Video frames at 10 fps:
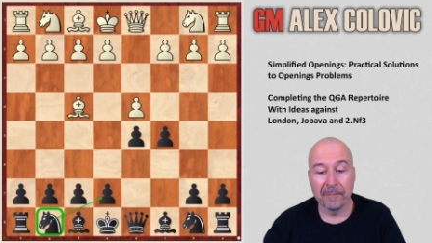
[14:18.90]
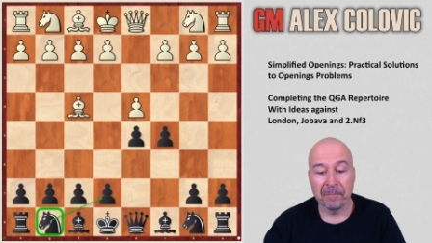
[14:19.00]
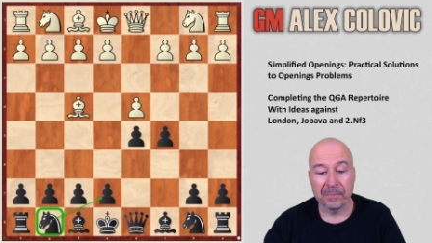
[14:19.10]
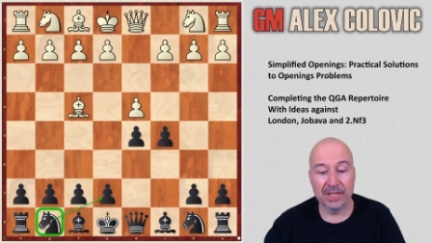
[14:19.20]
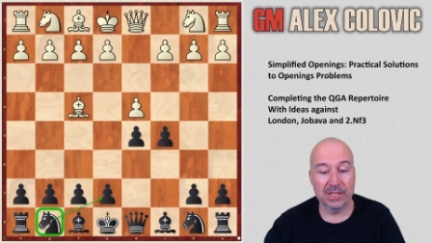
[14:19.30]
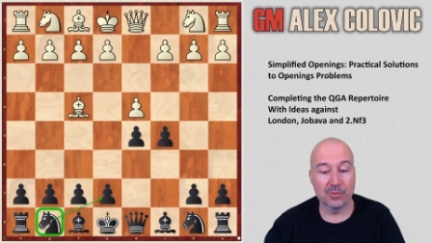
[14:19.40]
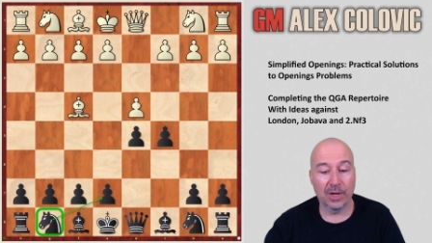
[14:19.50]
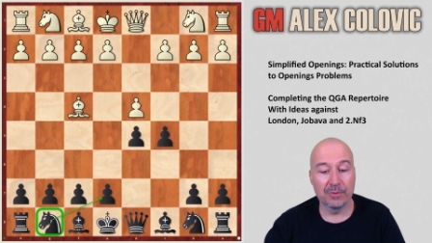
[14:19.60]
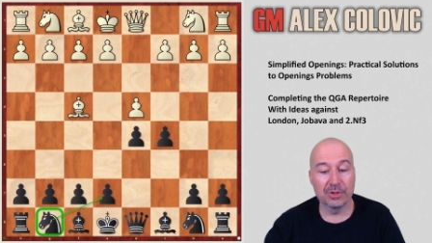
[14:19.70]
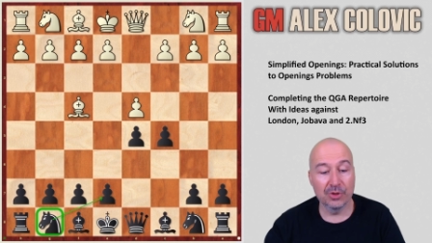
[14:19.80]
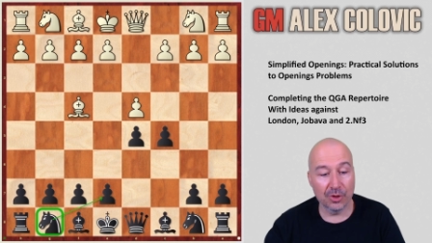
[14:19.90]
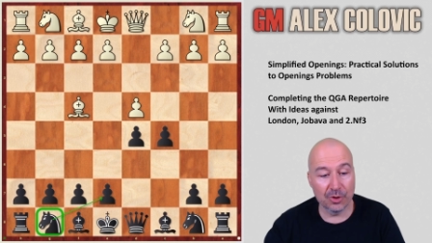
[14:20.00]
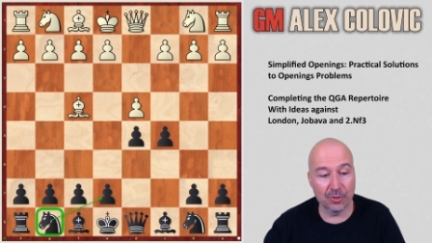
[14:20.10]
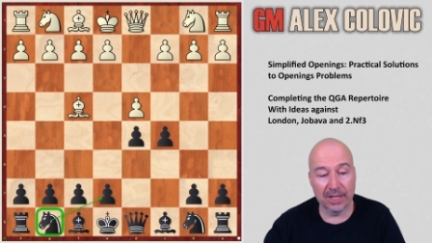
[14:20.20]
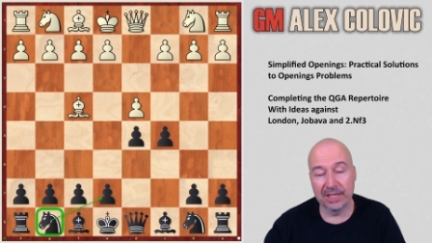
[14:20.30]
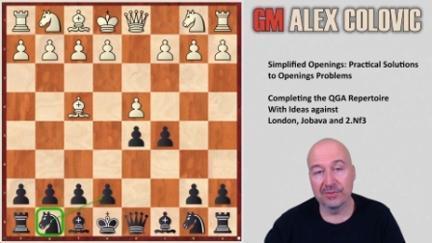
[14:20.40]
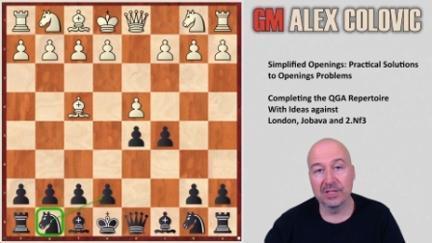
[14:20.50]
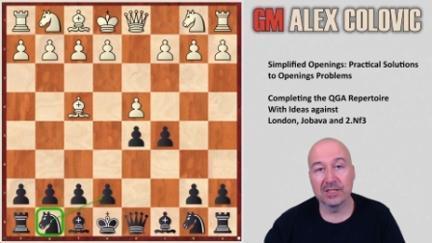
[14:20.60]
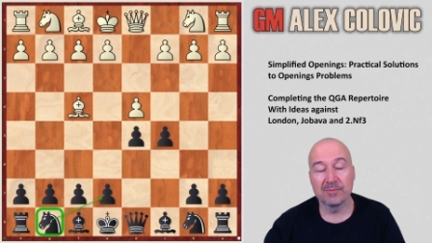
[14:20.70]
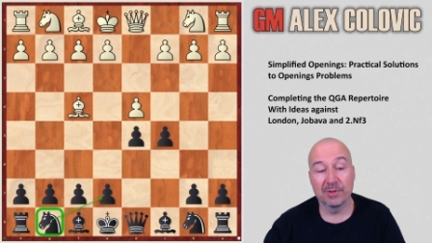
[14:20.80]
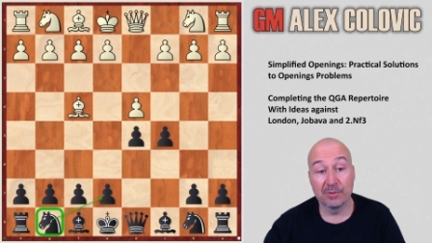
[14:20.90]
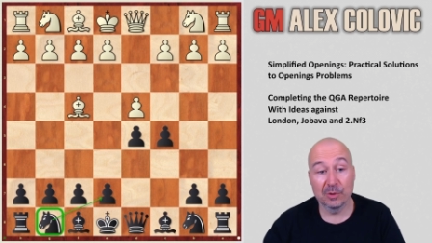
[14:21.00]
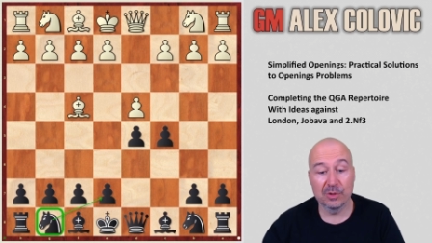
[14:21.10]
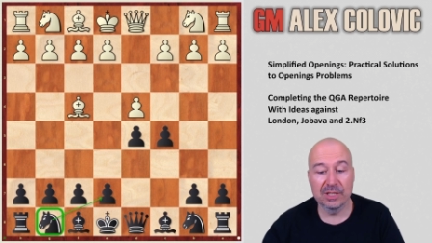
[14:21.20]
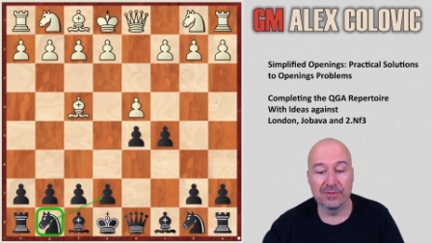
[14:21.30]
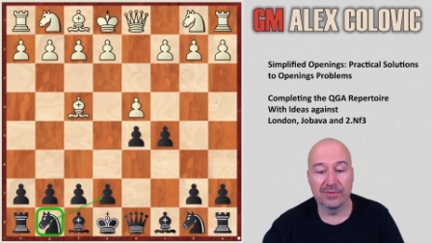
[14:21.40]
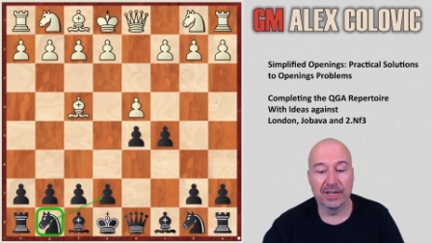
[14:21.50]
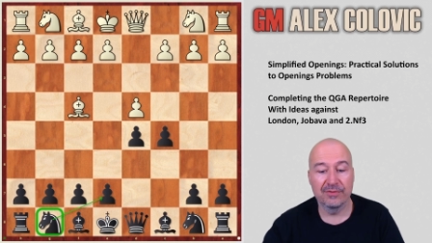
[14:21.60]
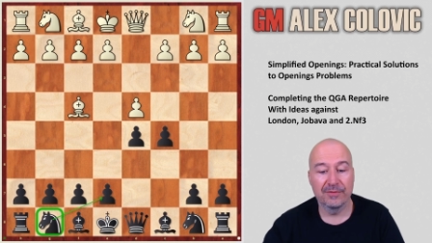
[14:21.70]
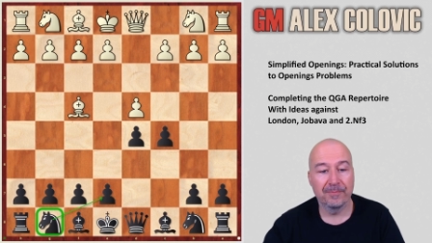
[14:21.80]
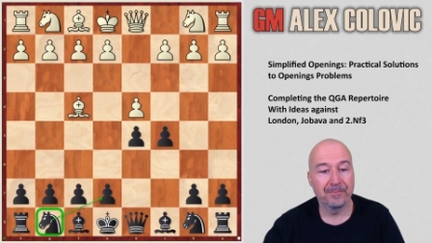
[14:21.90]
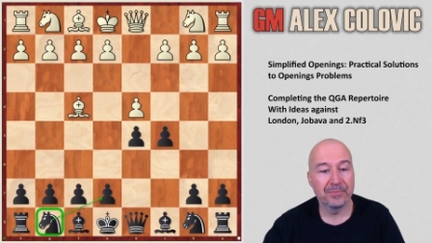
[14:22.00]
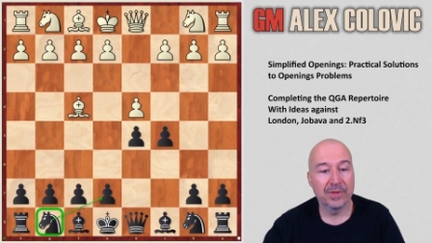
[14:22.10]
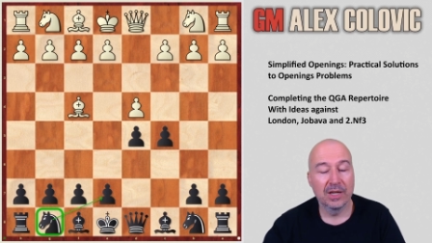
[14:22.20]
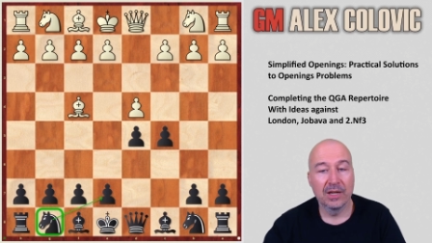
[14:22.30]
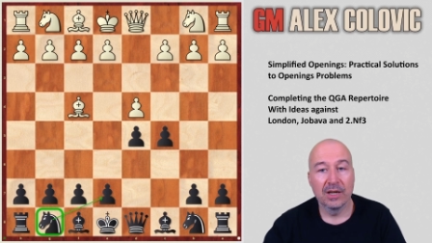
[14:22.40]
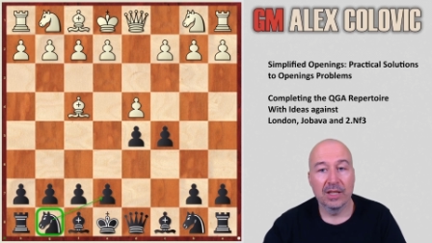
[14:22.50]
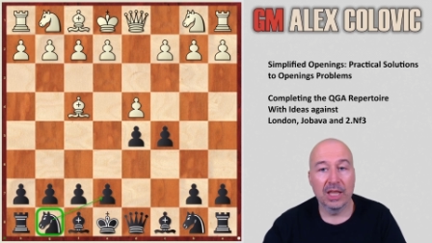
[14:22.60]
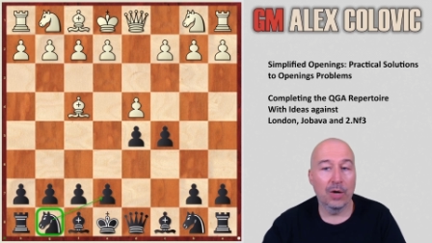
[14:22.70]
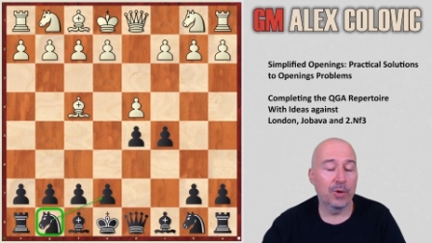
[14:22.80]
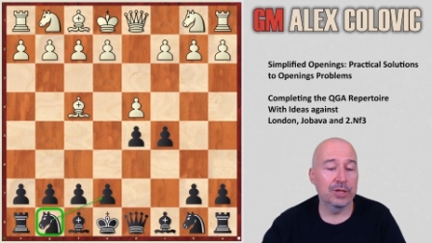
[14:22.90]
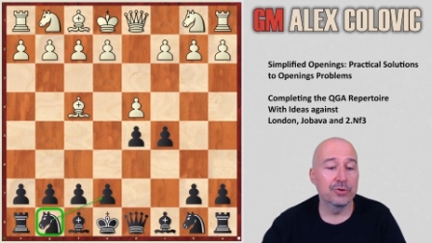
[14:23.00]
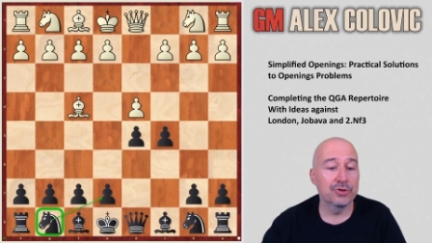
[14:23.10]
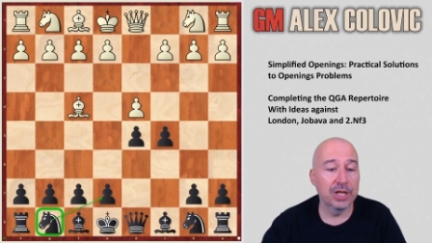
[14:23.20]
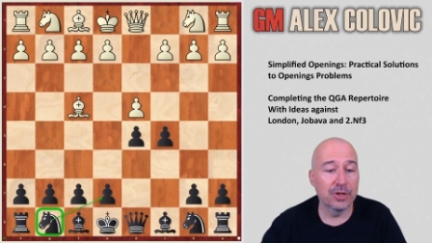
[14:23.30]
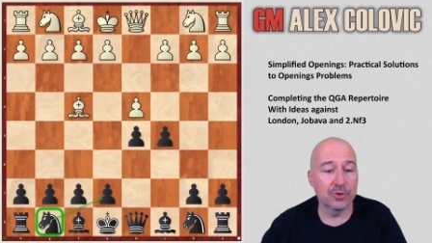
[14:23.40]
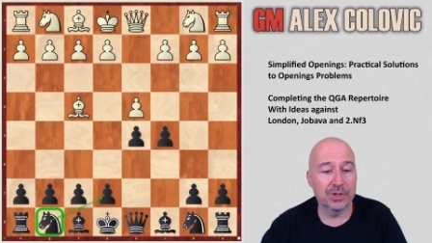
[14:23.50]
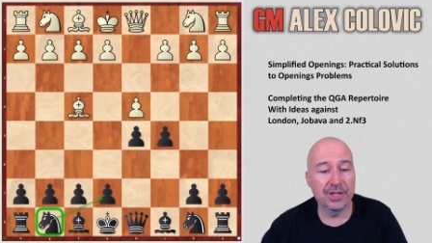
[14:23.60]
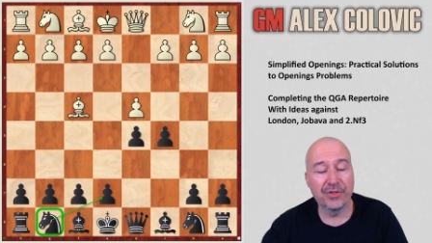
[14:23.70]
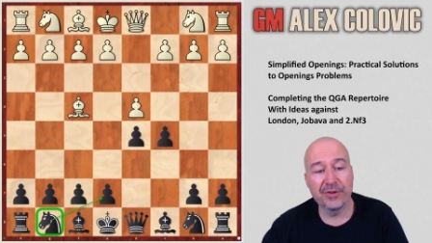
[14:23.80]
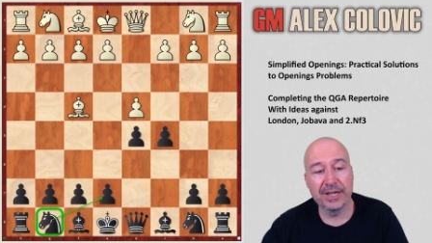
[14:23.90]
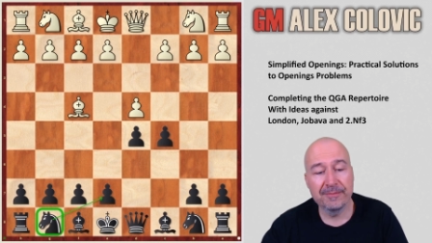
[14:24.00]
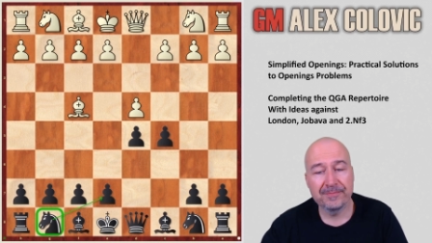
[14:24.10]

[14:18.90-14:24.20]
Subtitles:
That is why we don't go knight f6, but we go c5. Now white usually goes e3.